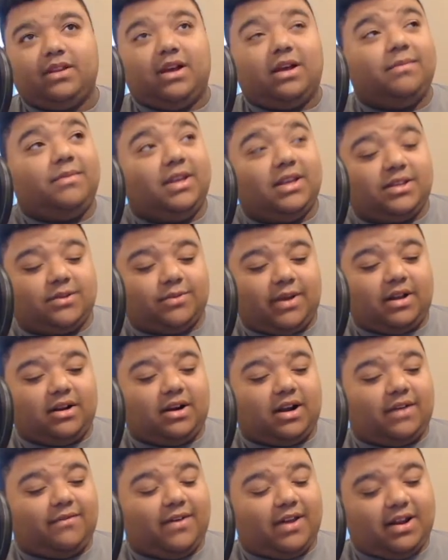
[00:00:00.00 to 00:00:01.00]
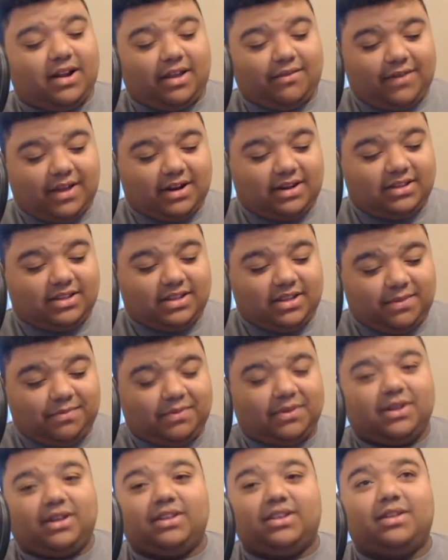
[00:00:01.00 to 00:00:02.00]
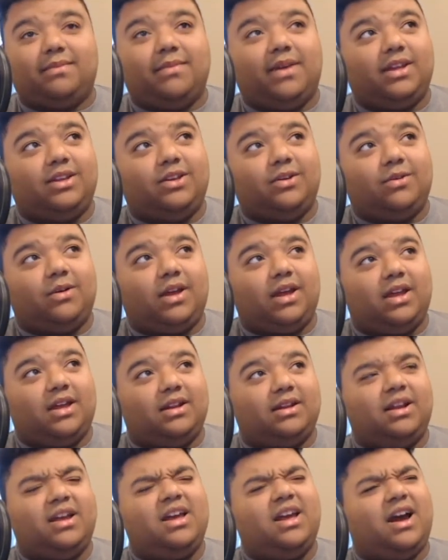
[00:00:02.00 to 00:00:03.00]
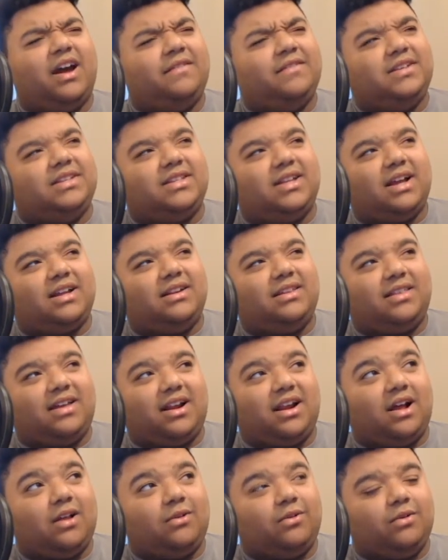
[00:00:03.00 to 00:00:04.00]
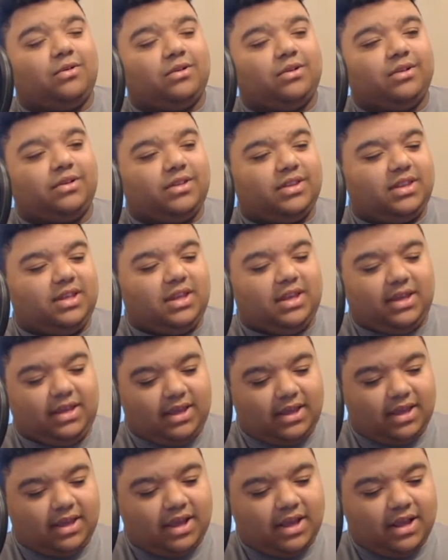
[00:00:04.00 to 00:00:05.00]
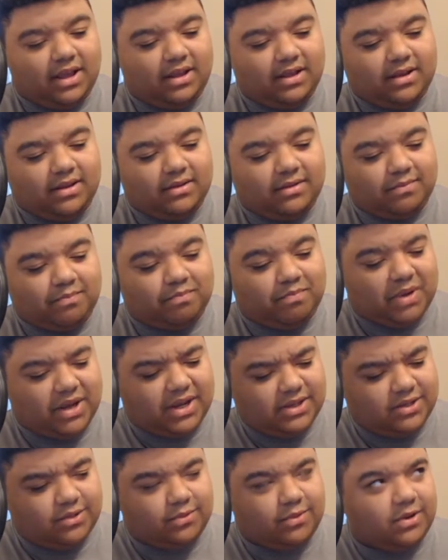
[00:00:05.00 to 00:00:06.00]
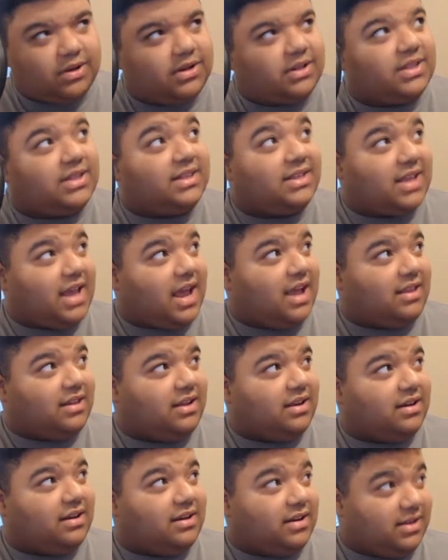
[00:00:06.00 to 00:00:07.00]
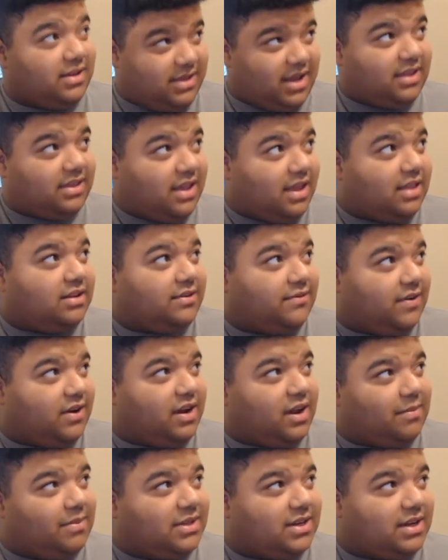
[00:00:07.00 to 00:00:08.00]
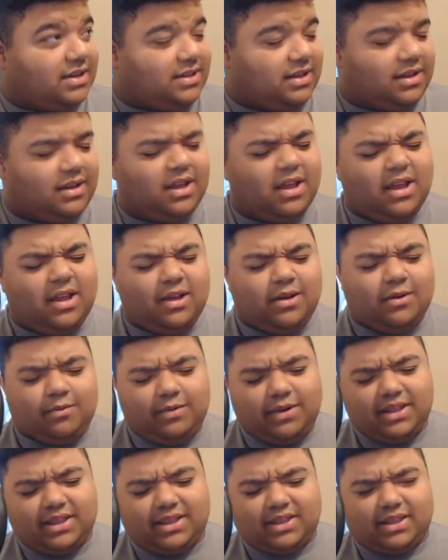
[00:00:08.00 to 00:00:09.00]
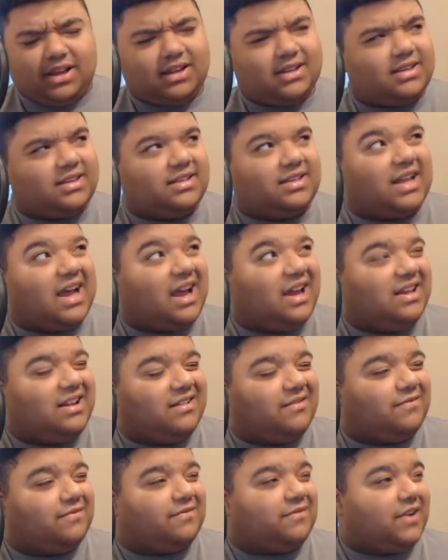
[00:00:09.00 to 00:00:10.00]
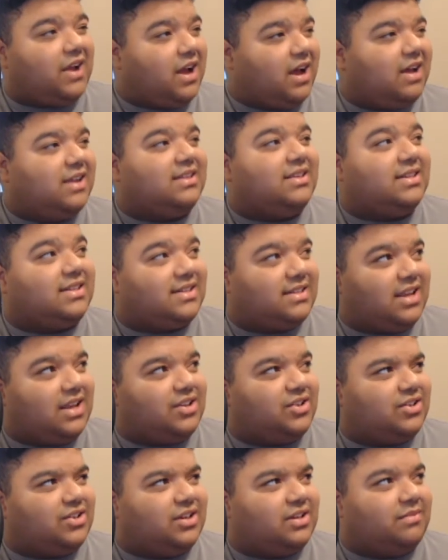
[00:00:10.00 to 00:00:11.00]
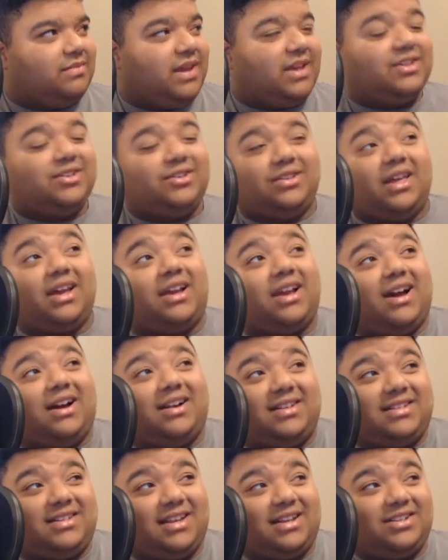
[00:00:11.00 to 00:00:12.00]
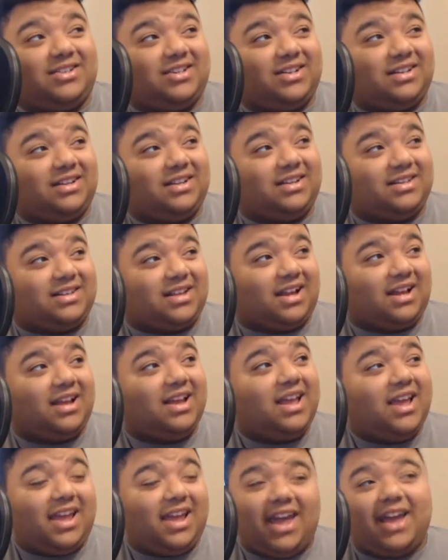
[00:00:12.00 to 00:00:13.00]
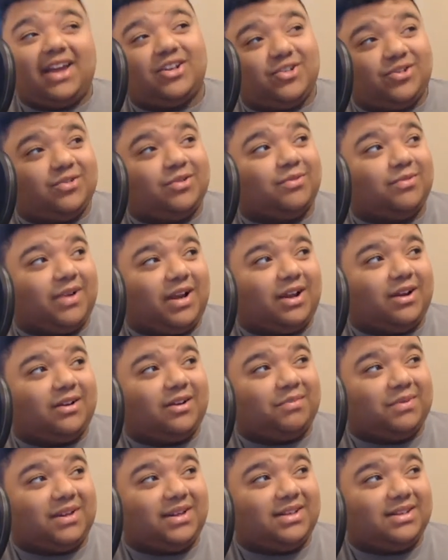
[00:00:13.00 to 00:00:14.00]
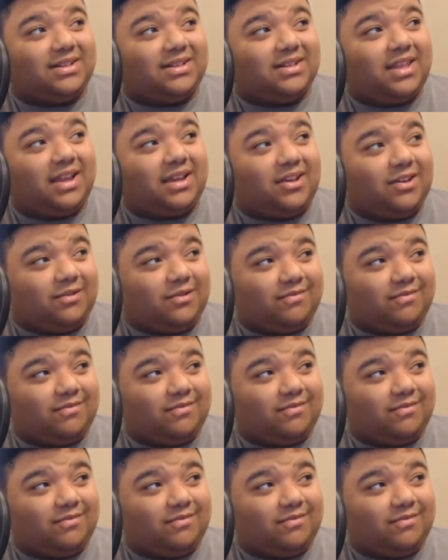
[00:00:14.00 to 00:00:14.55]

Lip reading: Yes, waiter, I've had a deep look at the menu, and I've decided that I'll order the buzzword salad, because that looks very appetizing, with a side of condescension. Make sure that condescension is extra rare, please. Thank you.